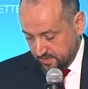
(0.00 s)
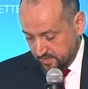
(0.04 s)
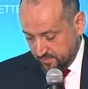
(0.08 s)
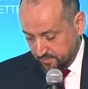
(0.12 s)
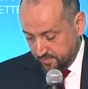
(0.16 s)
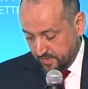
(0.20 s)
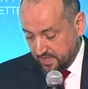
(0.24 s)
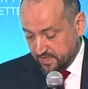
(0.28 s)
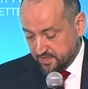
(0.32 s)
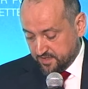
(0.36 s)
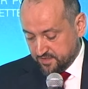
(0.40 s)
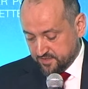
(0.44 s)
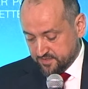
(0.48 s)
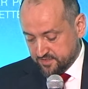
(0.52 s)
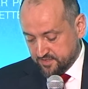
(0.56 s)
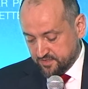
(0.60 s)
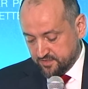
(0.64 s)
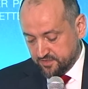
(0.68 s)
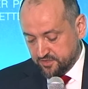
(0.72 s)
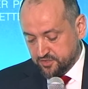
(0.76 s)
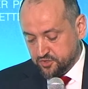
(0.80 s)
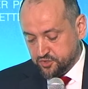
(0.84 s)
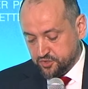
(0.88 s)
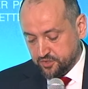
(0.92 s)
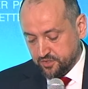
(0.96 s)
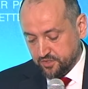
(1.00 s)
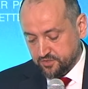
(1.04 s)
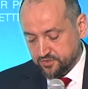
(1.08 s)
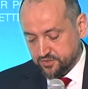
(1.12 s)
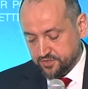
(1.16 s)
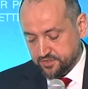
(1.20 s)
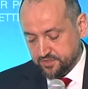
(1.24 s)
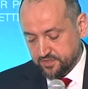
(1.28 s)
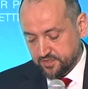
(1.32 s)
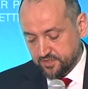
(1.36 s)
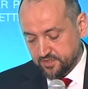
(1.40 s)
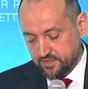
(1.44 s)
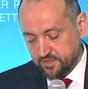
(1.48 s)
makers in each
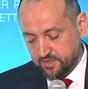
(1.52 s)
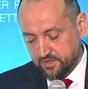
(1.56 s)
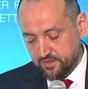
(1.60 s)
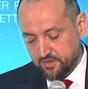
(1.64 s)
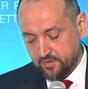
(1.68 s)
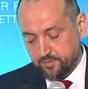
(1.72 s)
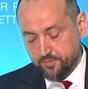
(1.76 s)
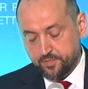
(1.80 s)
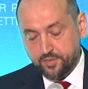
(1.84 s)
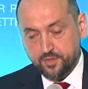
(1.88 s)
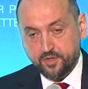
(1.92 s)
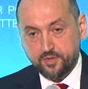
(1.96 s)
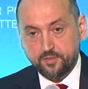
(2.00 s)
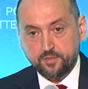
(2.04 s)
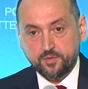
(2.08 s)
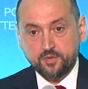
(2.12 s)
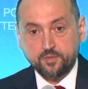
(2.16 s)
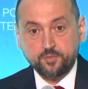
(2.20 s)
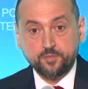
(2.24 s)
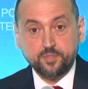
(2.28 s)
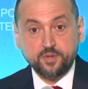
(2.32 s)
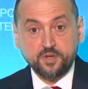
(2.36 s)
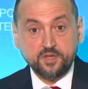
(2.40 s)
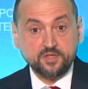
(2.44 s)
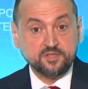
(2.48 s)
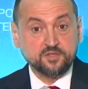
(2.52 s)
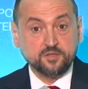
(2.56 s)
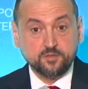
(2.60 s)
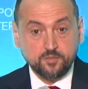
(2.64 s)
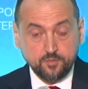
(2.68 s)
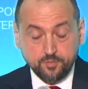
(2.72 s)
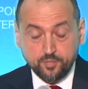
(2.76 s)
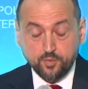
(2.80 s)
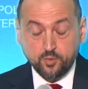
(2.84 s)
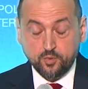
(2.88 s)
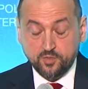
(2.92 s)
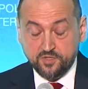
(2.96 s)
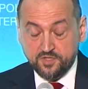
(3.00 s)
country in the
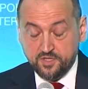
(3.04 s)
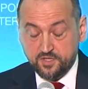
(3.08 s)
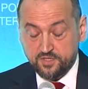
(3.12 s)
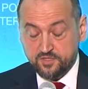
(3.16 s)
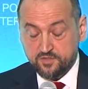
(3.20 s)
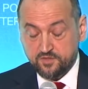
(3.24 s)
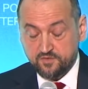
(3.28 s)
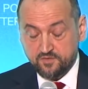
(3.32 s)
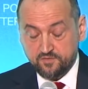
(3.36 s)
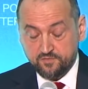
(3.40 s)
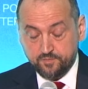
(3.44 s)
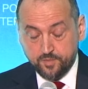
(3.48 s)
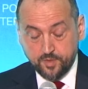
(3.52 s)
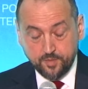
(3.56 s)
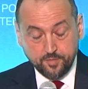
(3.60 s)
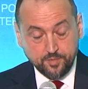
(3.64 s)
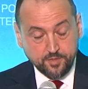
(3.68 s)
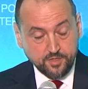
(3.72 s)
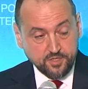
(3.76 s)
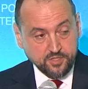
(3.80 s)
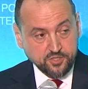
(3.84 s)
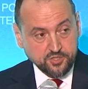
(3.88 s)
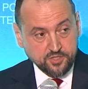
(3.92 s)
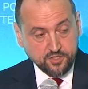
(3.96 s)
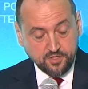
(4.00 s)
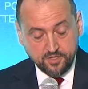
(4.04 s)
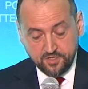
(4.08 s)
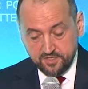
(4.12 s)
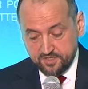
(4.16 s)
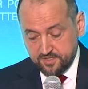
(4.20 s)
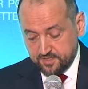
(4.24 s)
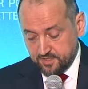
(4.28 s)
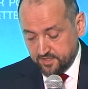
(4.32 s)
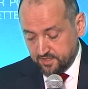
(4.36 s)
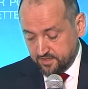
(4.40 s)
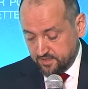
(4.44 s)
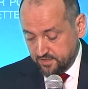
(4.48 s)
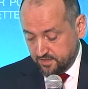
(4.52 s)
process of preparation, the
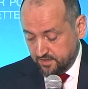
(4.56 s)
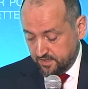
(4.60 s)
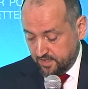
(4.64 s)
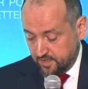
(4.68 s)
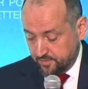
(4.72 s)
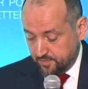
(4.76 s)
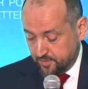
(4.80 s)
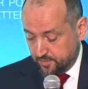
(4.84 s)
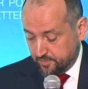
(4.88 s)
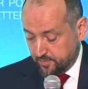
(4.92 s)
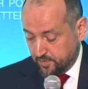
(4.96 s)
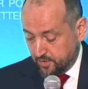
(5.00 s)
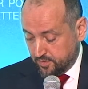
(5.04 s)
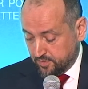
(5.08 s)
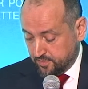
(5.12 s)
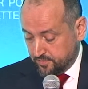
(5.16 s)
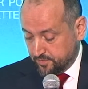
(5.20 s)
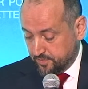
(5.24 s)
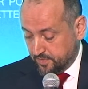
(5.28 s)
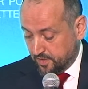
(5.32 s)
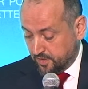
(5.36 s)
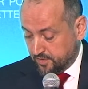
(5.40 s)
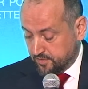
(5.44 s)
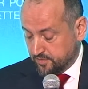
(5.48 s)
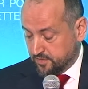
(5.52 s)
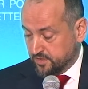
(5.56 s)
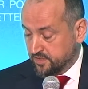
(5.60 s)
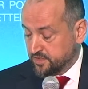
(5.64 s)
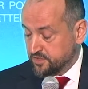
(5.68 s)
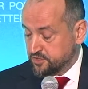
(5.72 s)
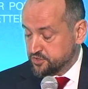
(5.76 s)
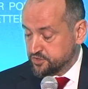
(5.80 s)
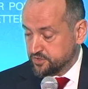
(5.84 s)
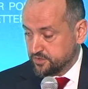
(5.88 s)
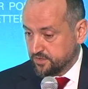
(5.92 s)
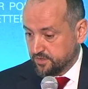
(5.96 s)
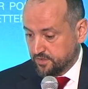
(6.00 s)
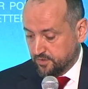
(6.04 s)
study labor
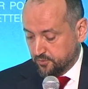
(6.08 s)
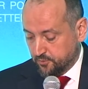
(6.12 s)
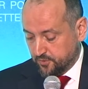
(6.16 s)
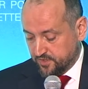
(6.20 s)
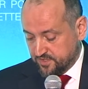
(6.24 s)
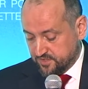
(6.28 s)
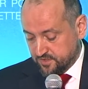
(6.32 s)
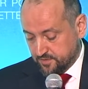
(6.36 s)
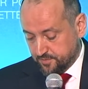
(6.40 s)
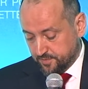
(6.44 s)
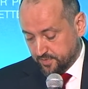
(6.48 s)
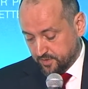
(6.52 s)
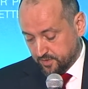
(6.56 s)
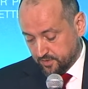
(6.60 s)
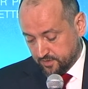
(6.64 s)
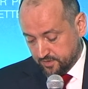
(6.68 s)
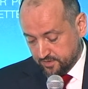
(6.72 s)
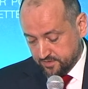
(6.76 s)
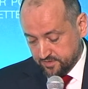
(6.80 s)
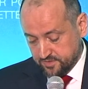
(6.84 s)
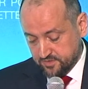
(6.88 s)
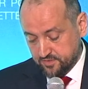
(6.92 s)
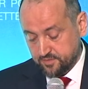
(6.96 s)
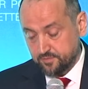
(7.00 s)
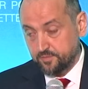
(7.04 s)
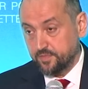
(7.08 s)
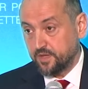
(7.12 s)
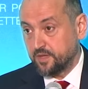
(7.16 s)
migration in the Western Balkans.